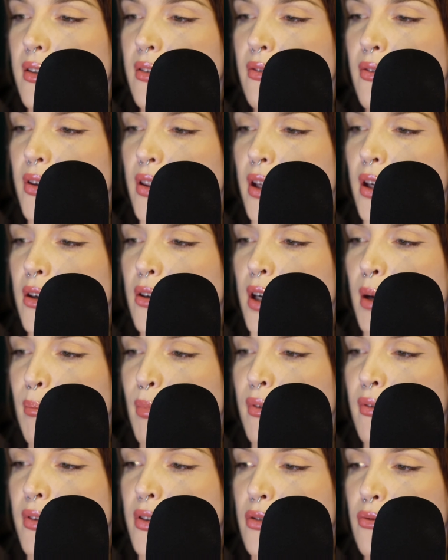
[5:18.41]
for the grip
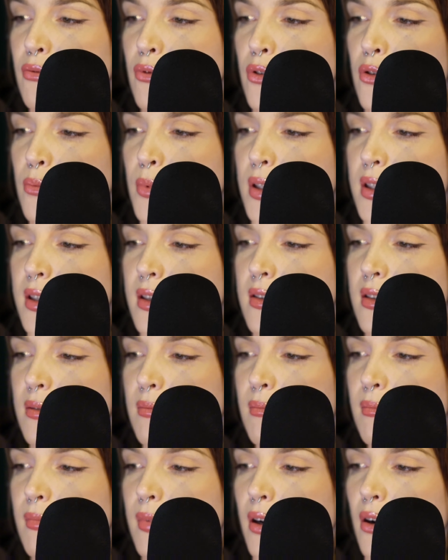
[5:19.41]
of his
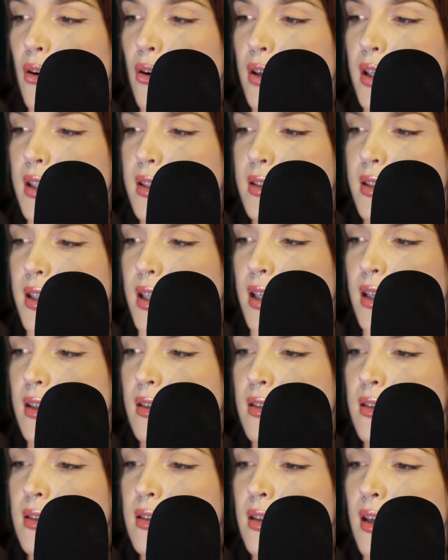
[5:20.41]
rheumatism on his
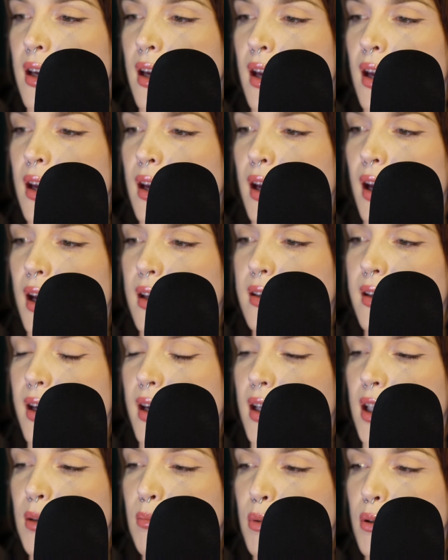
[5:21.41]
knees and
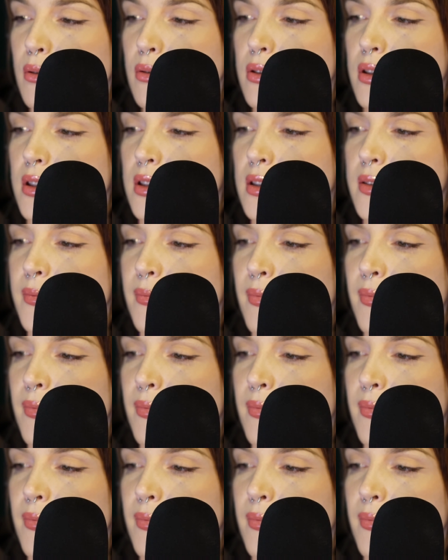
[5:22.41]
elbows,